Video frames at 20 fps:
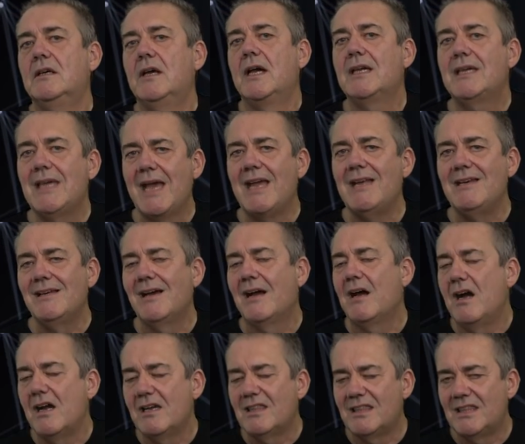Again,
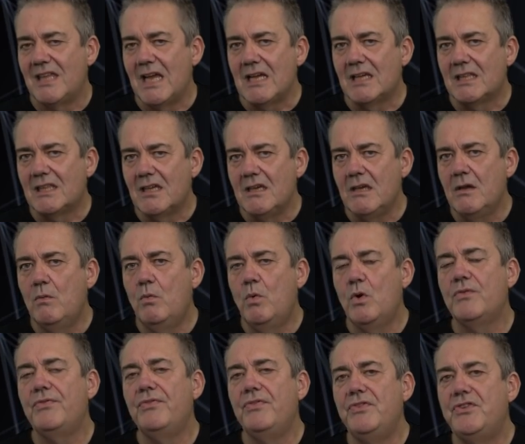I think that you
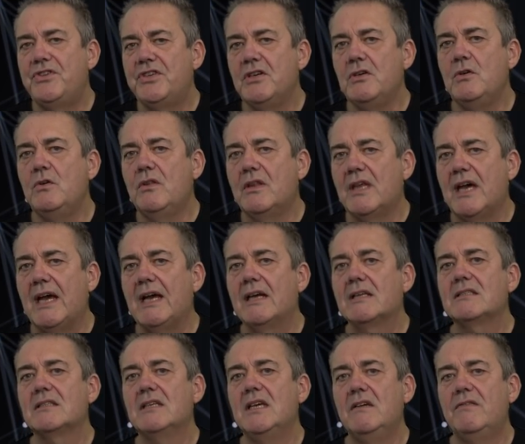wouldn't do
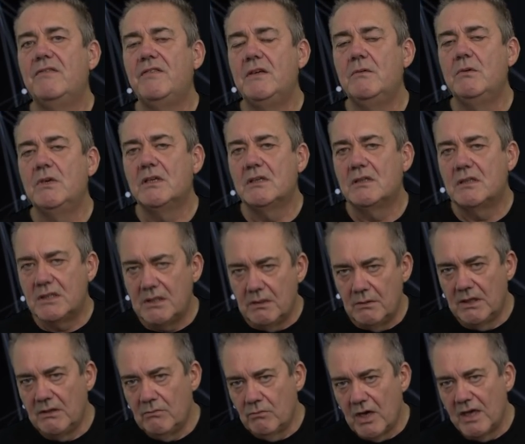that if you were
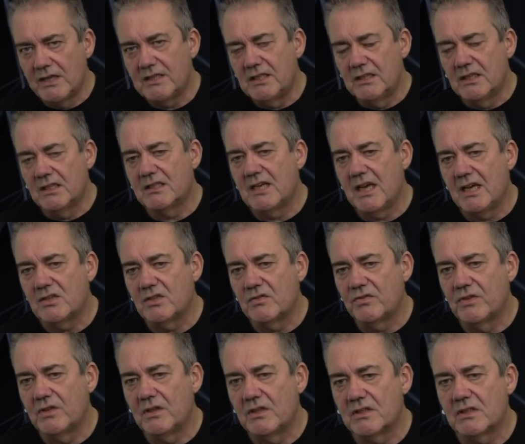doing writing the test
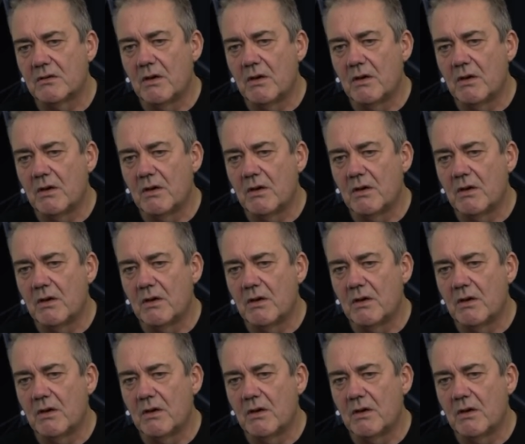first.